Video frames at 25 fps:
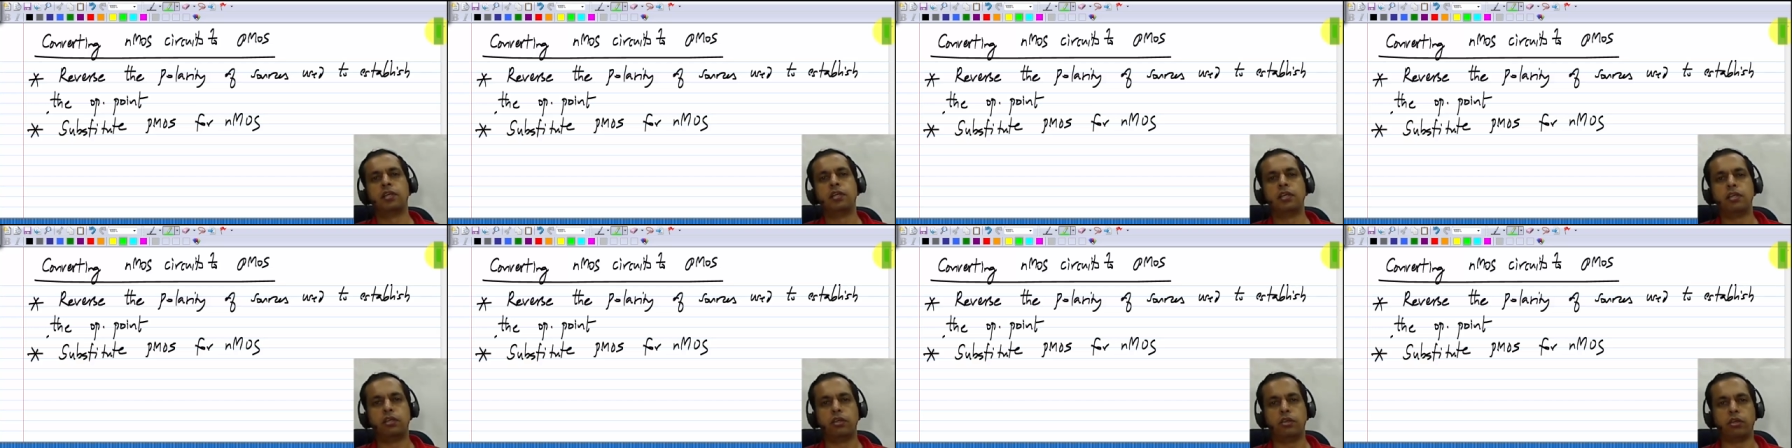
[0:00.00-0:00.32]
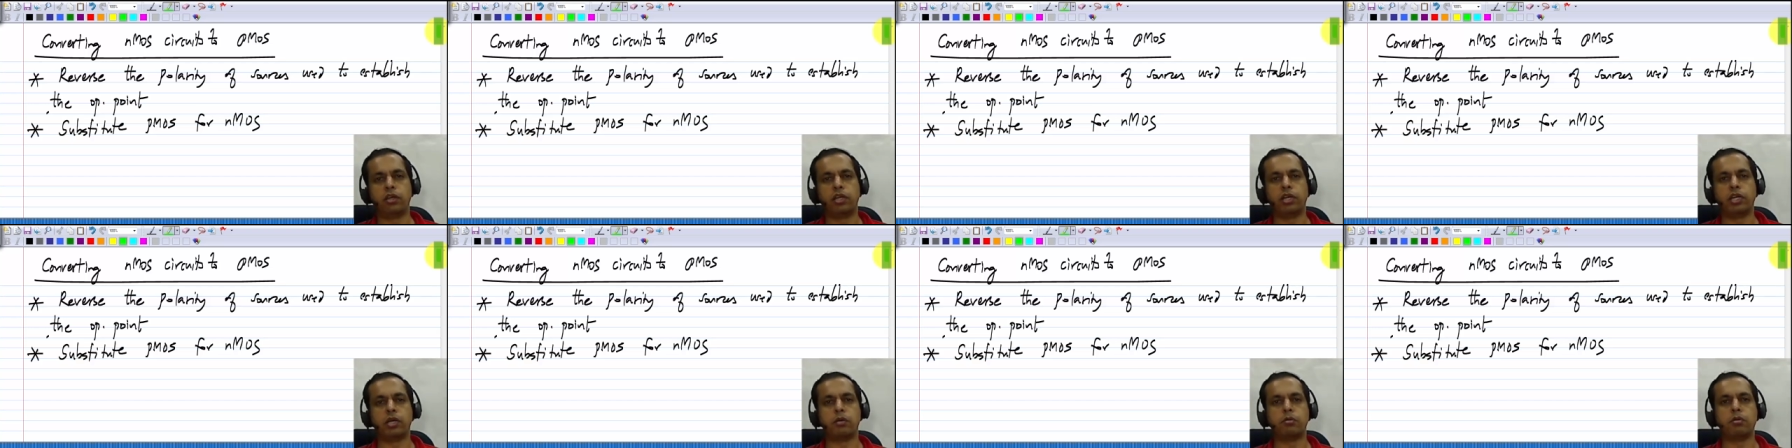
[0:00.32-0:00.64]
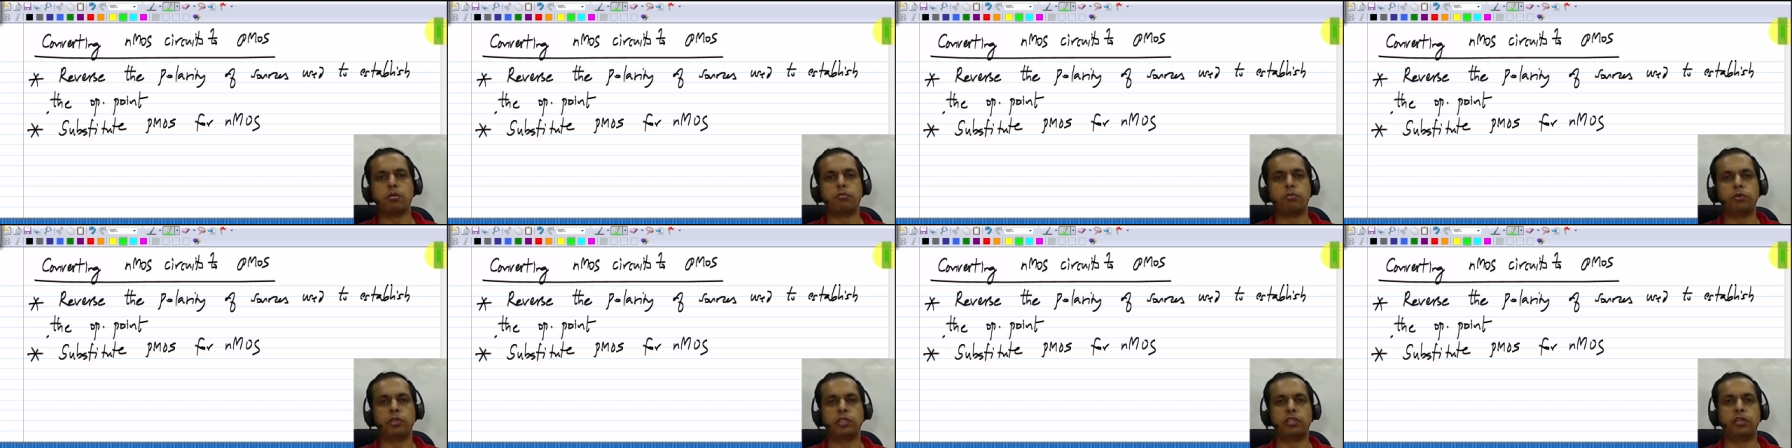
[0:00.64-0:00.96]
You can come
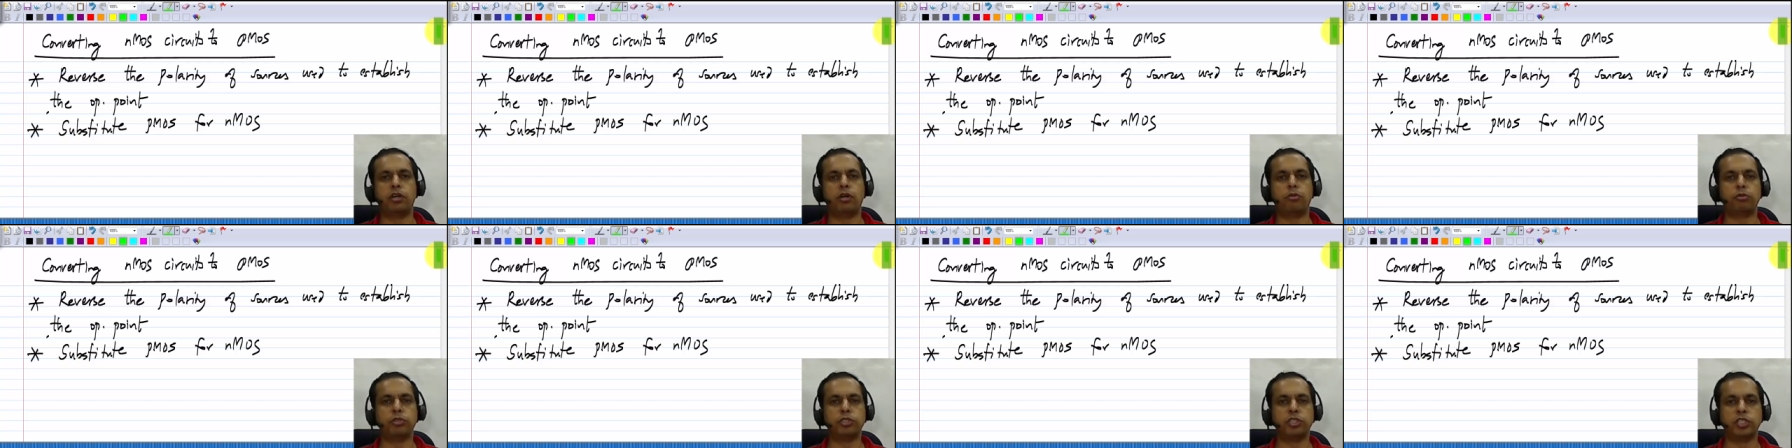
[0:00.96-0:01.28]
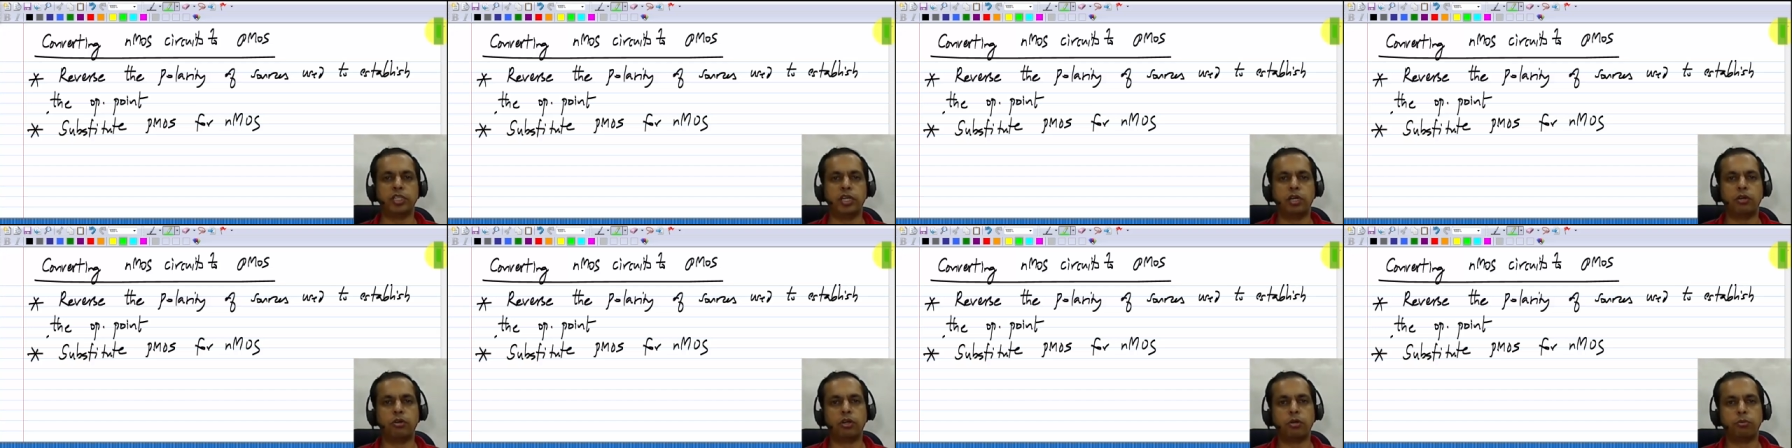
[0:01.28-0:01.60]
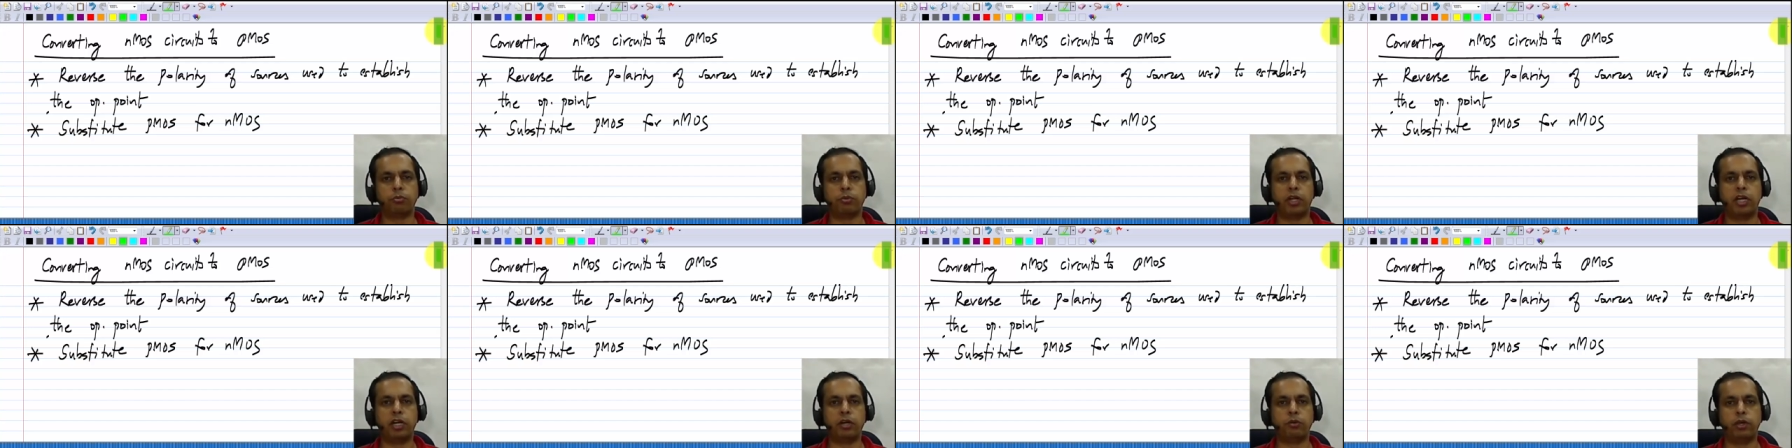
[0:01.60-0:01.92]
up with the opposite
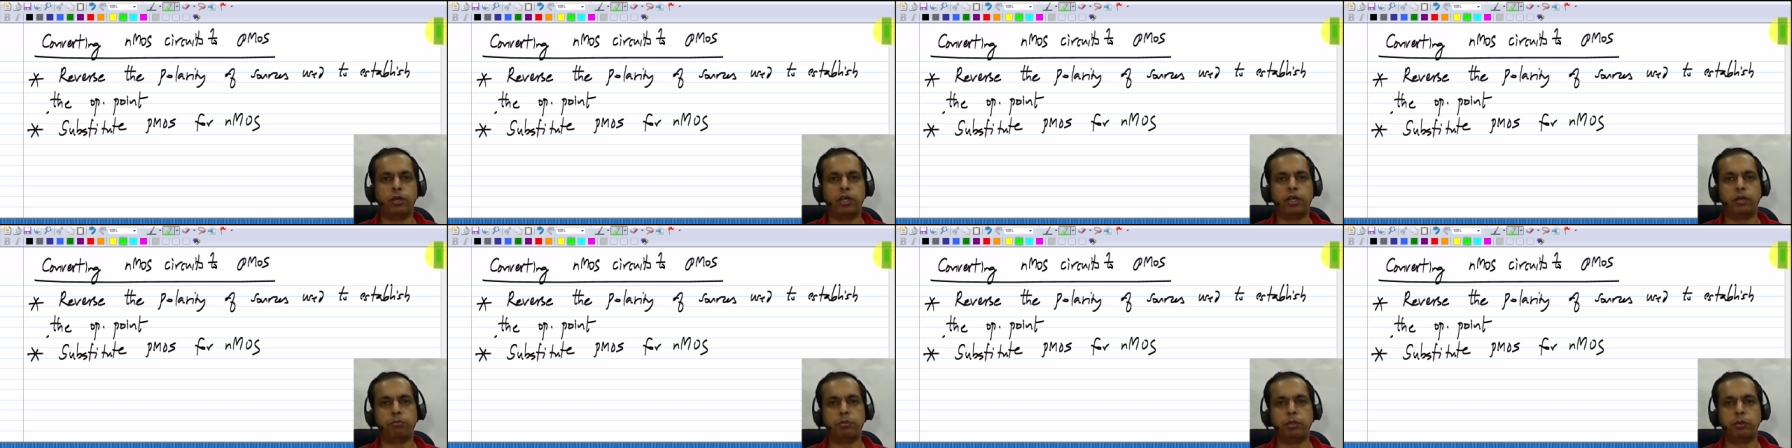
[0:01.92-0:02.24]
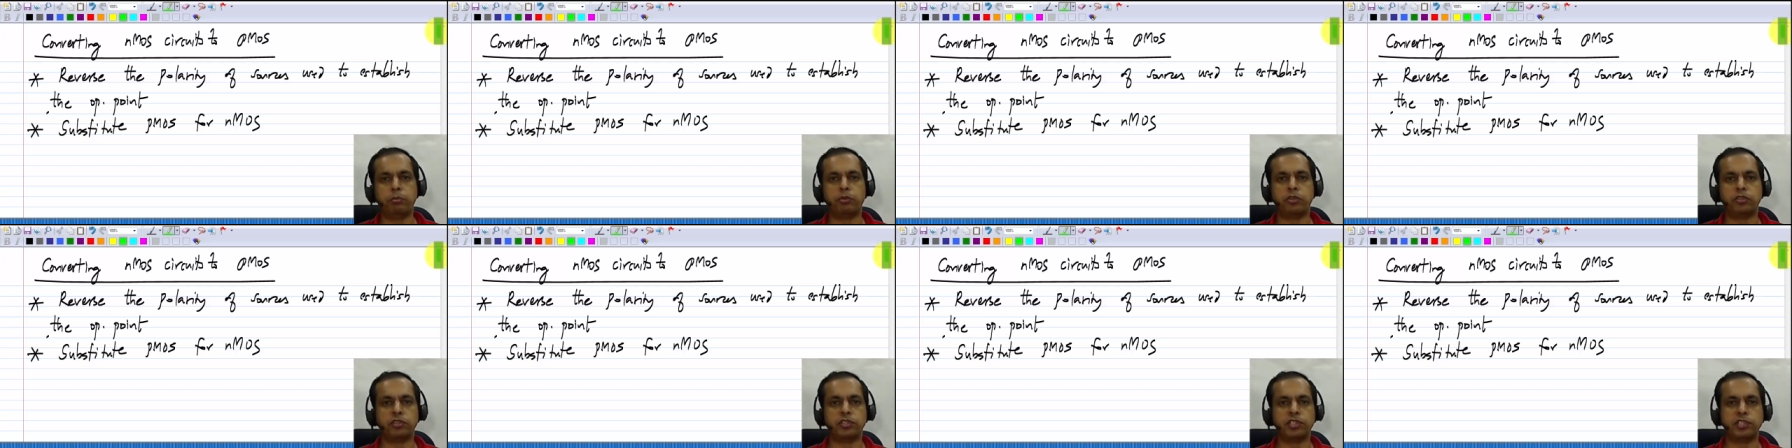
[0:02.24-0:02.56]
counterpart where PMOS